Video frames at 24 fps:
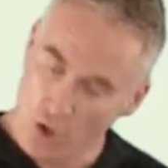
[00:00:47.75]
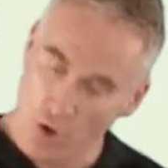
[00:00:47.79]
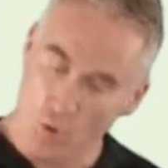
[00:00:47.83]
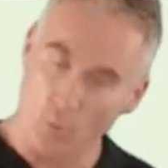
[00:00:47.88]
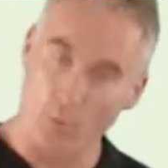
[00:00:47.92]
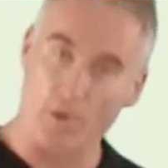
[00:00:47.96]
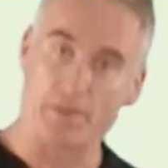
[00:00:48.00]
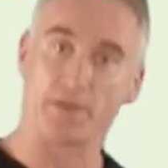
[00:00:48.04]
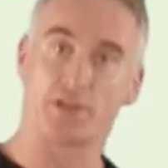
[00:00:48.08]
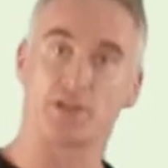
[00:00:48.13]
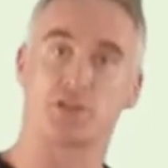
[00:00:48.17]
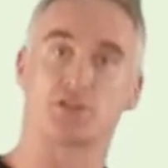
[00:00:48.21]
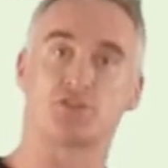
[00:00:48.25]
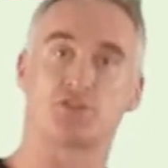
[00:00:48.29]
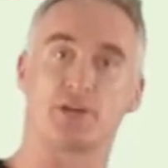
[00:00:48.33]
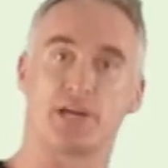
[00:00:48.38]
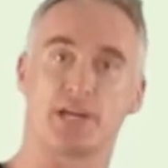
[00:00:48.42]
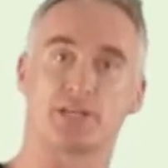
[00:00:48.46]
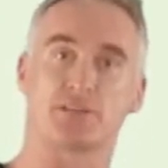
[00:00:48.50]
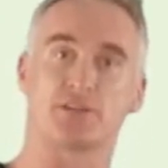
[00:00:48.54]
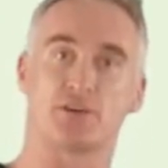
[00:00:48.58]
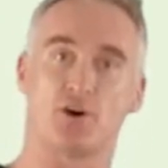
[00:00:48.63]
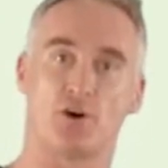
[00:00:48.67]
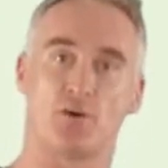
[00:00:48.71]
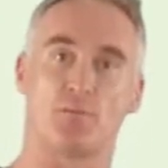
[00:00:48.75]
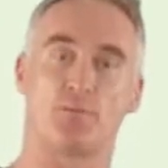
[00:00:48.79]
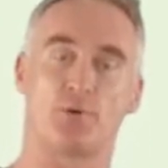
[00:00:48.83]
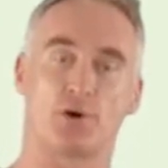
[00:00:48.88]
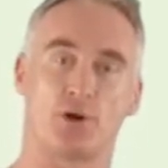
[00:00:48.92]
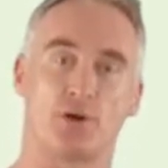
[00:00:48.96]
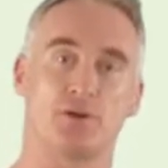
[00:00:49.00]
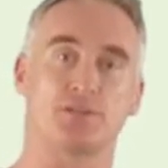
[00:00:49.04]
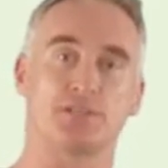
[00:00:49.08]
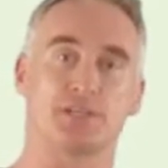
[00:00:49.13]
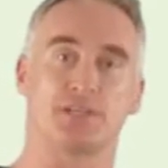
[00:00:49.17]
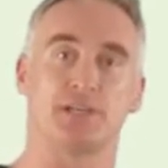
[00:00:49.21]
when the contractile
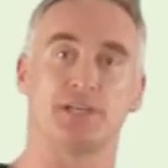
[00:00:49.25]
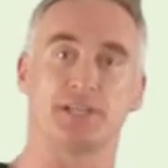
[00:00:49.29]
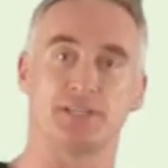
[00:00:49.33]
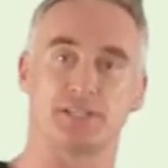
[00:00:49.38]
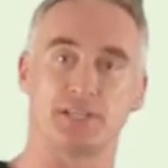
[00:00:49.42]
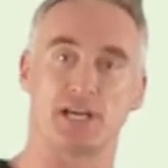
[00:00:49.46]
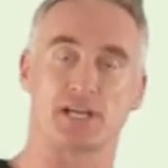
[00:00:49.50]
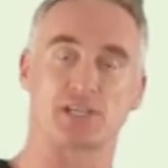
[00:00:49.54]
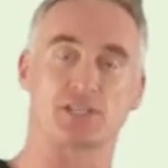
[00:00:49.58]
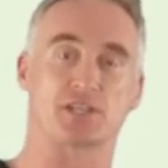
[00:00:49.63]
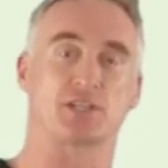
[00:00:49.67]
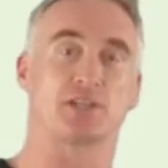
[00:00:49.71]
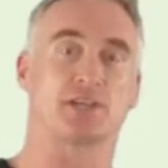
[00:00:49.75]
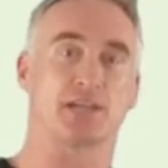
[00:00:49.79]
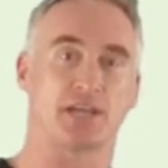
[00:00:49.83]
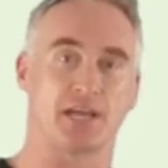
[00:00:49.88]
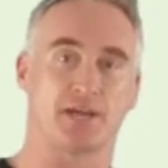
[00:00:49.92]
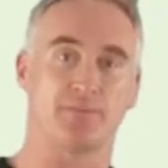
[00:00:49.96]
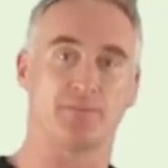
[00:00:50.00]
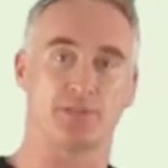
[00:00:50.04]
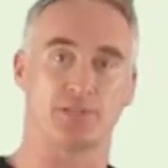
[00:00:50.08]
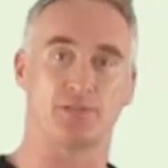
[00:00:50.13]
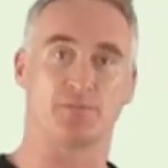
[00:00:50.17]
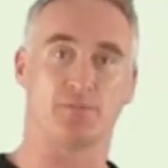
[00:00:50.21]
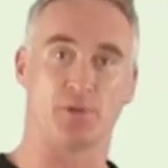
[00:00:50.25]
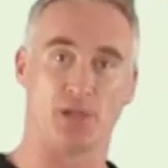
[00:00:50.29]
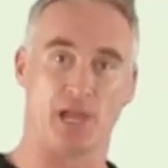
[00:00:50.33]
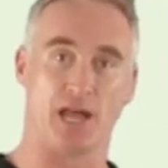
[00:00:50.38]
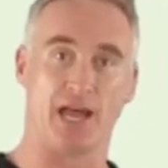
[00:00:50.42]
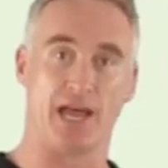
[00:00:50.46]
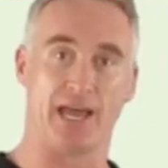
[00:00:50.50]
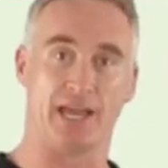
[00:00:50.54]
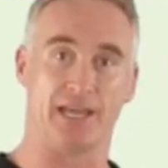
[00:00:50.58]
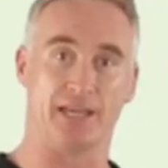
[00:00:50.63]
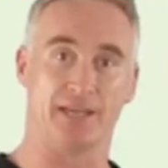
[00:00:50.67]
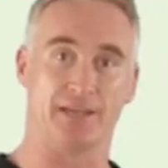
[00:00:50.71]
proteins actually come into
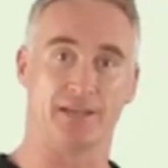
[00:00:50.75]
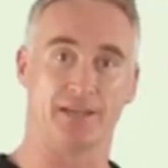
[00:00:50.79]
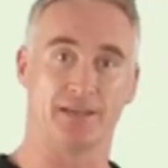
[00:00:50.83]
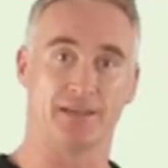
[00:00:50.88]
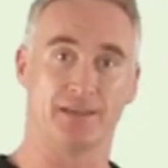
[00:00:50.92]
play.